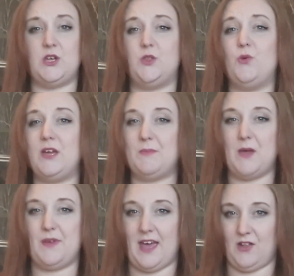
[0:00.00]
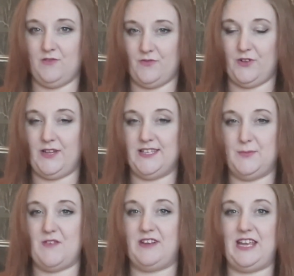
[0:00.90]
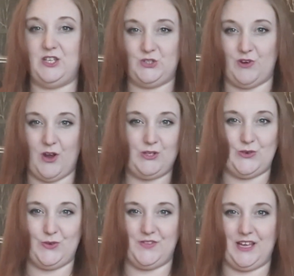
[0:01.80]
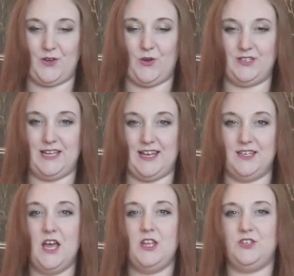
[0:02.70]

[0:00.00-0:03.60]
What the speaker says: So I thought it might be helpful as a bit of an intro to all of that content